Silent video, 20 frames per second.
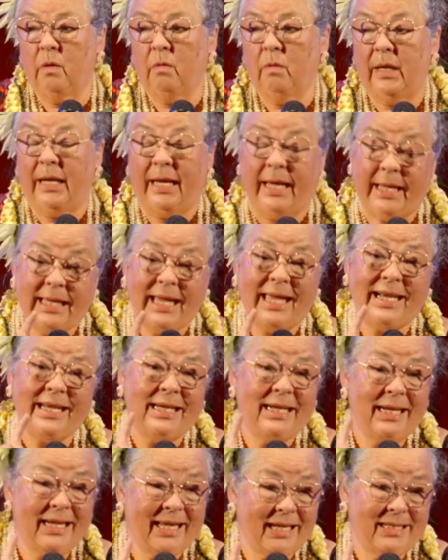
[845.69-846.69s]
Well, I got
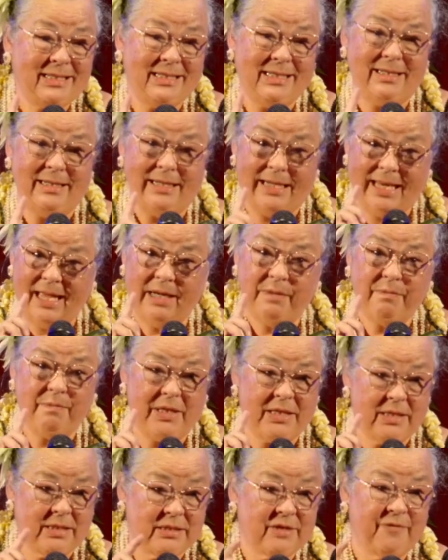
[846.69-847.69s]
elected not
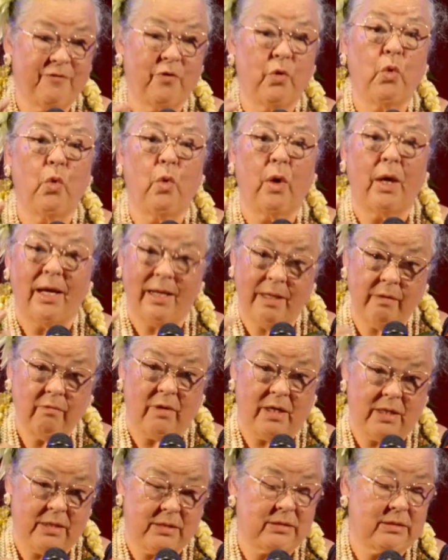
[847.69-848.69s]
because of who I
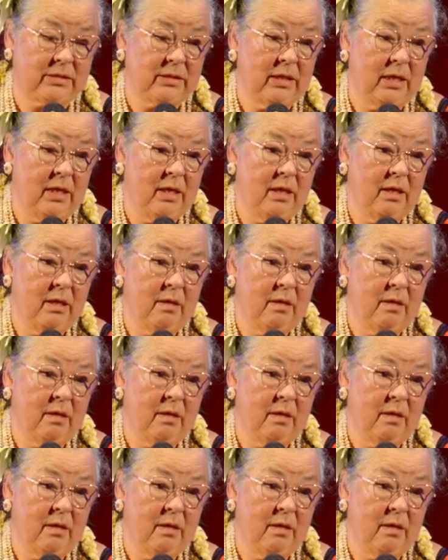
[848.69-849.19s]
was,